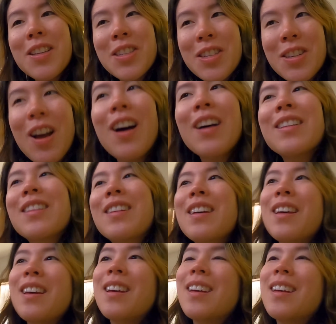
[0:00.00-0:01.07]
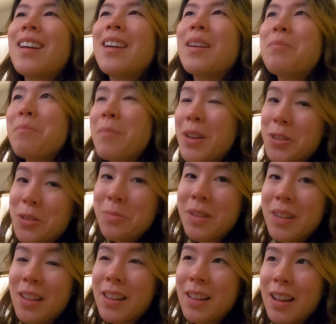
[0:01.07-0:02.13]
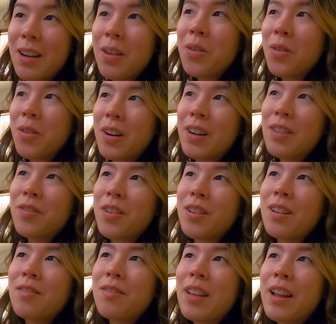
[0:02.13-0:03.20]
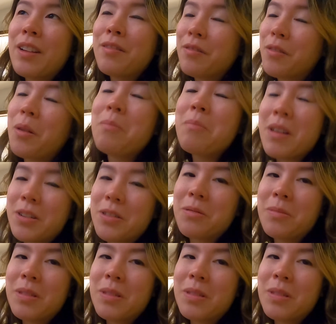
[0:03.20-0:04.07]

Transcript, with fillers: is not Metro Manila or if you're not flying from Metro